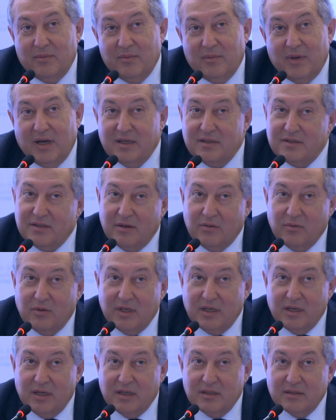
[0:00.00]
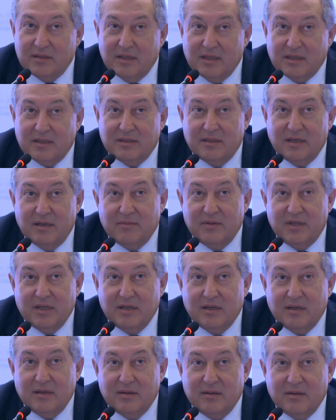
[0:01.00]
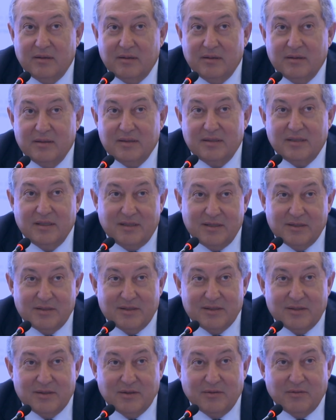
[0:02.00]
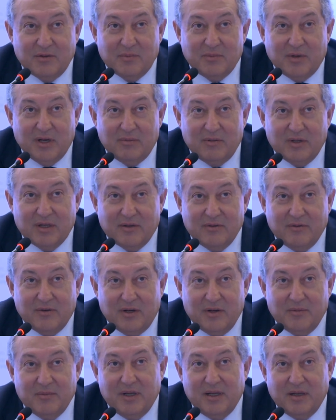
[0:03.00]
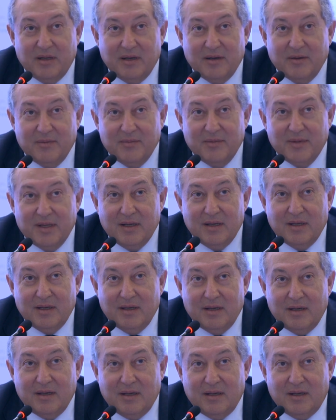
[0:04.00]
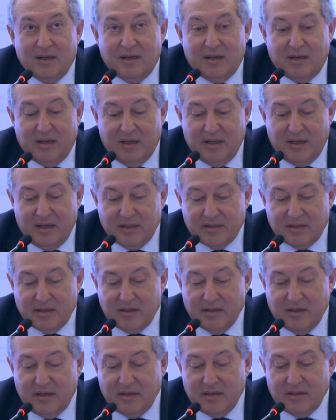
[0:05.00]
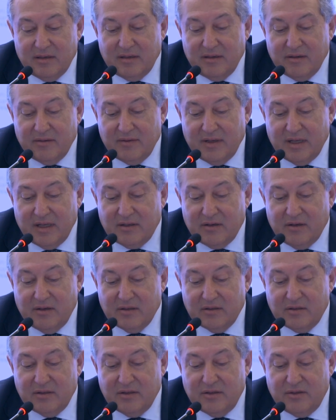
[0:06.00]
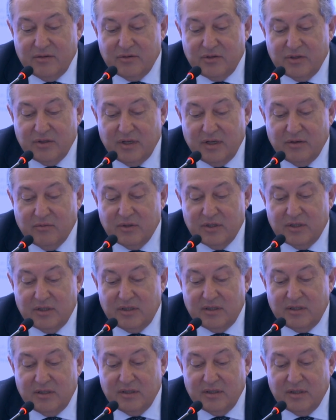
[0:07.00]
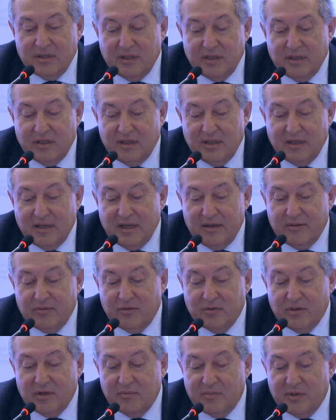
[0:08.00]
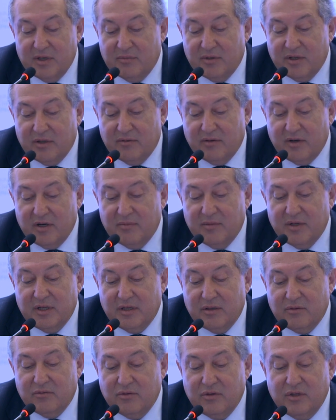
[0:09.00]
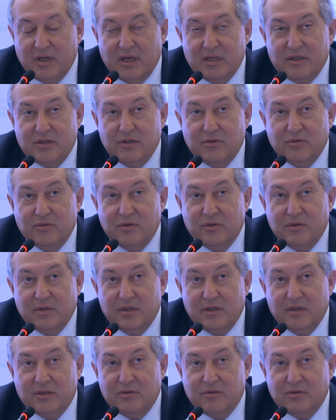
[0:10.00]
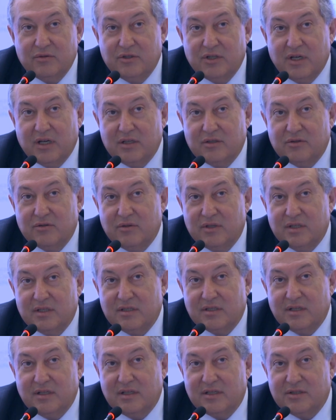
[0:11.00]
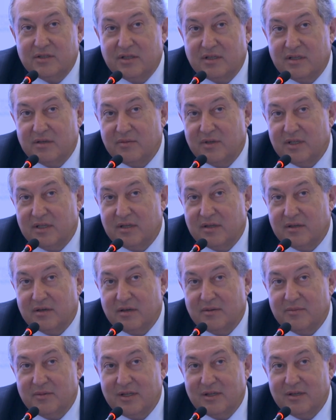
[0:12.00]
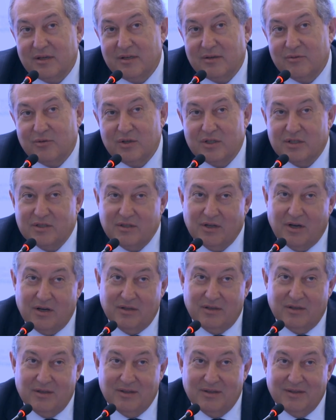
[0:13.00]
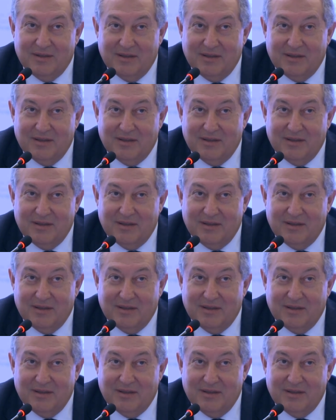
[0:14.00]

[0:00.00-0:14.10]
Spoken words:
by someone else except the citizens of Republic of Armenia. And as a guardian of that constitution, I would leave to the people of Armenia to judge who is legitimate in Armenia and who is not.